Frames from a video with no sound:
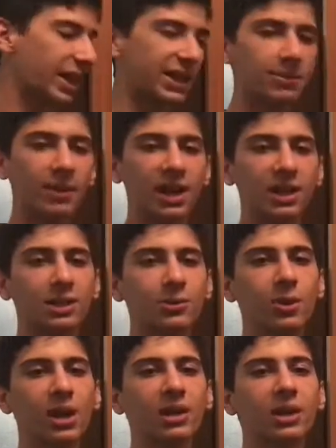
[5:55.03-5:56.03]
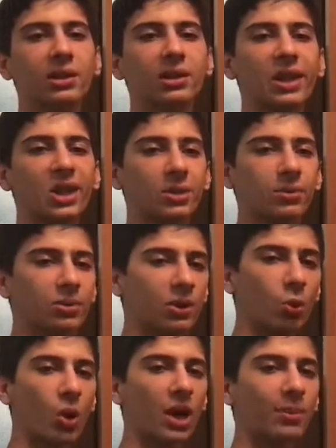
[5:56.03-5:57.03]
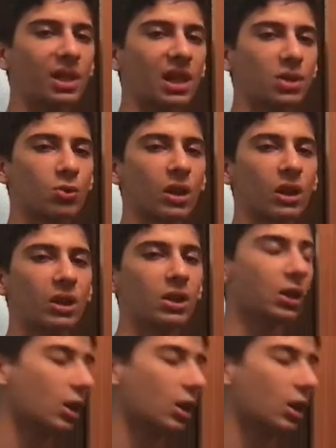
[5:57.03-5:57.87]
x minus 1 and x y plus 1.